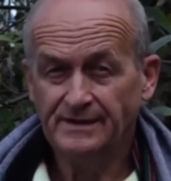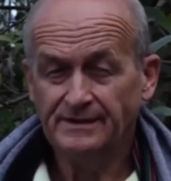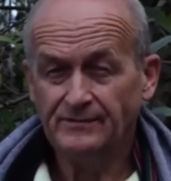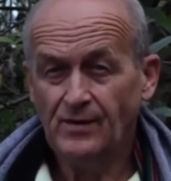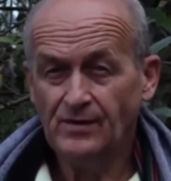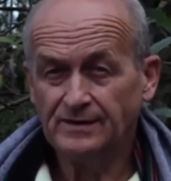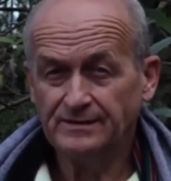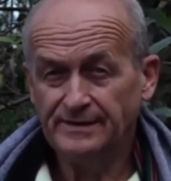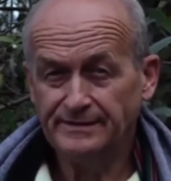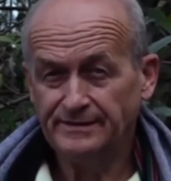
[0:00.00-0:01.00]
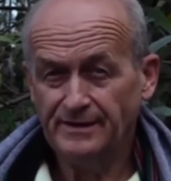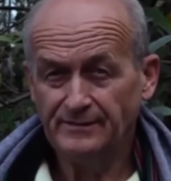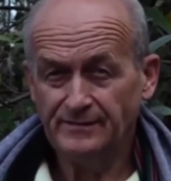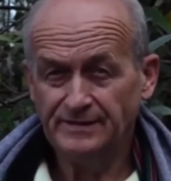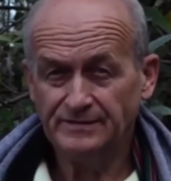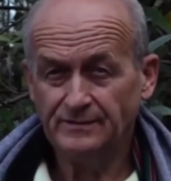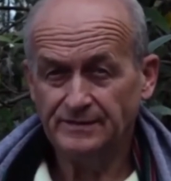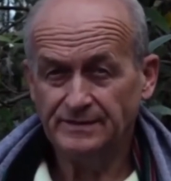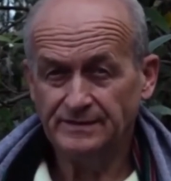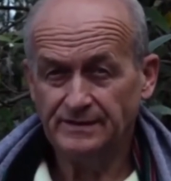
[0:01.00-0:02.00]
and walk anytime when she
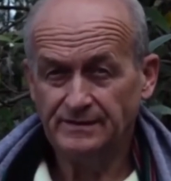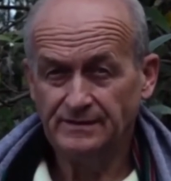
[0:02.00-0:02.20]
wanted.